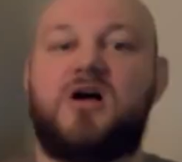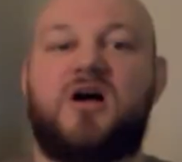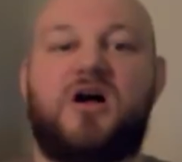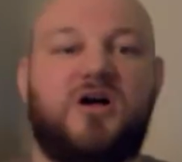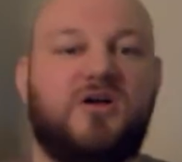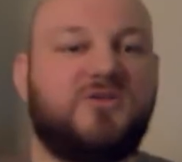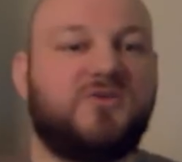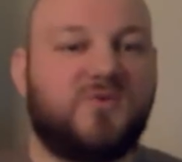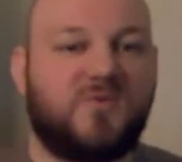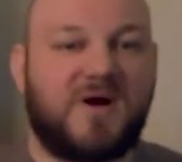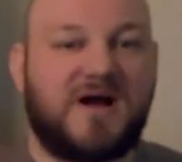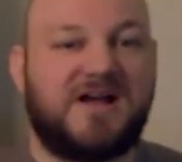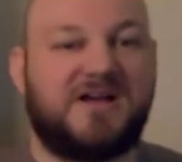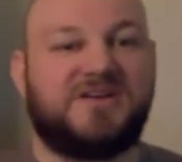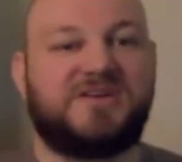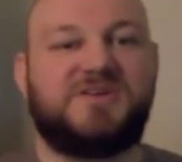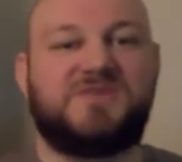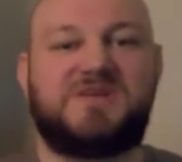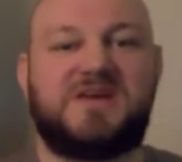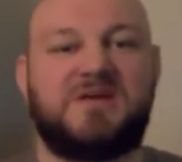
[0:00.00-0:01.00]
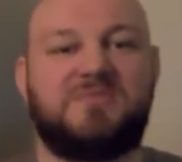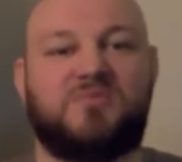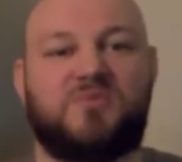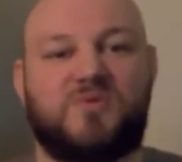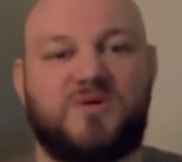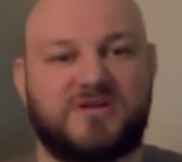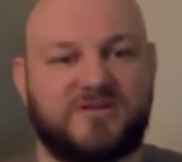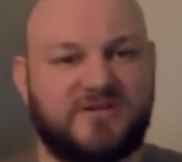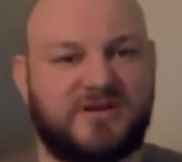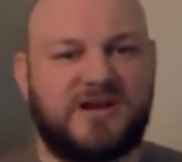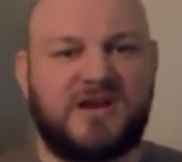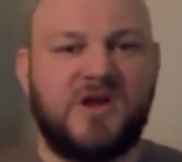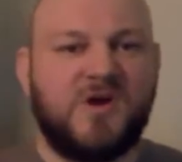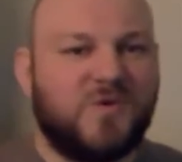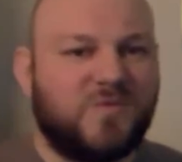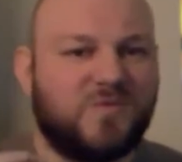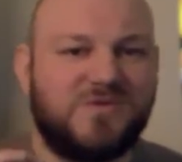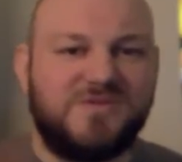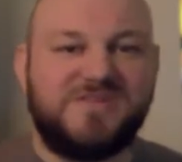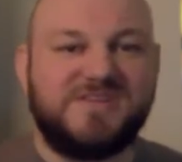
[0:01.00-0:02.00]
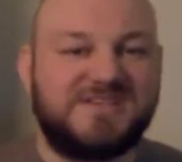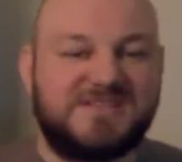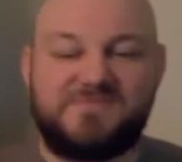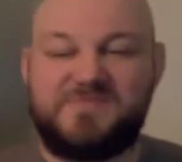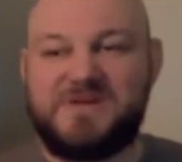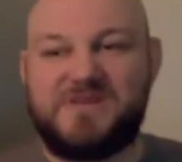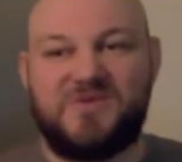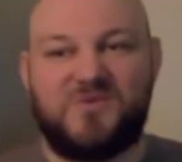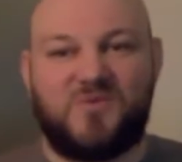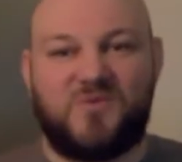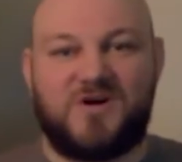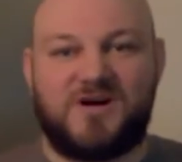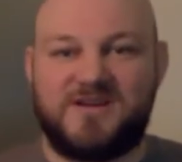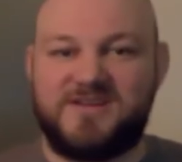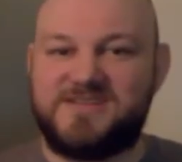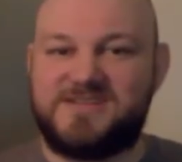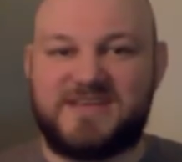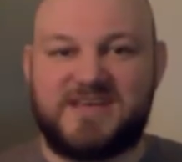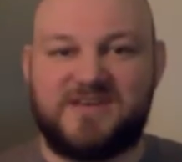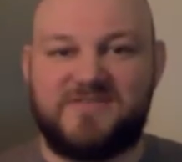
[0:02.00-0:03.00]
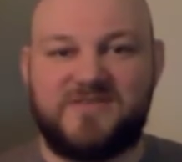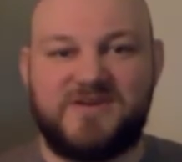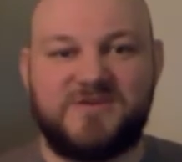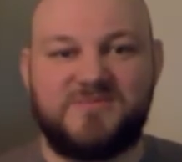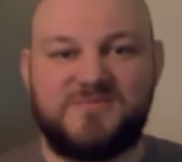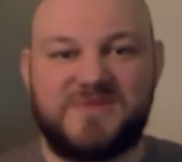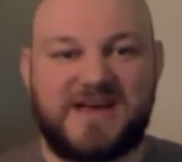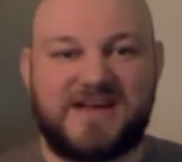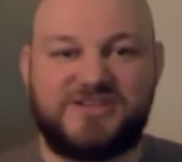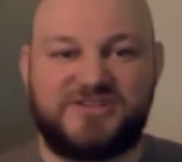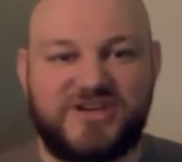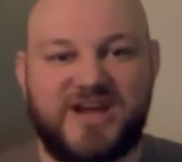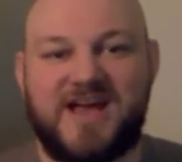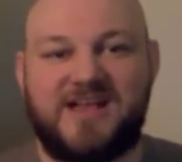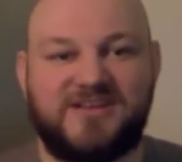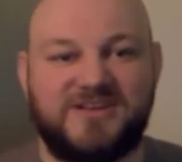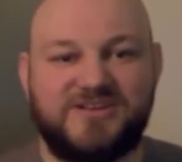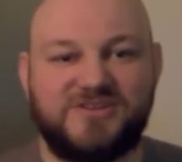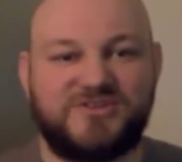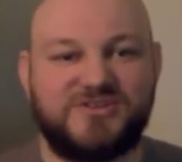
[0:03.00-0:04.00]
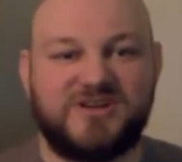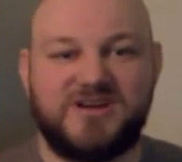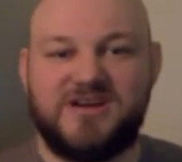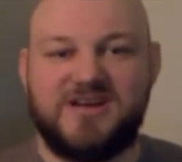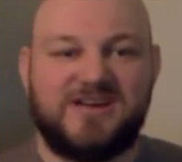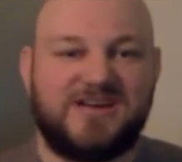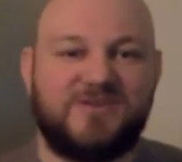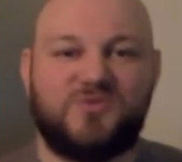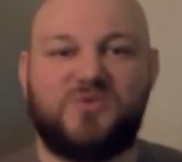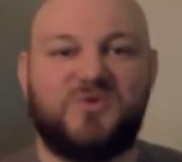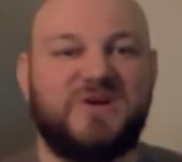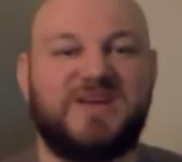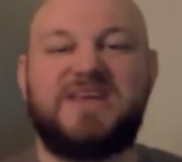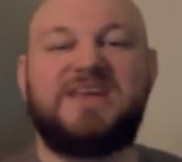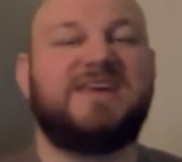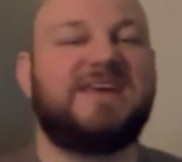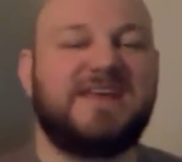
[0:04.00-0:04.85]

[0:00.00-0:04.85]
all the while you keep wondering, will this be the one to give him that challenge? Will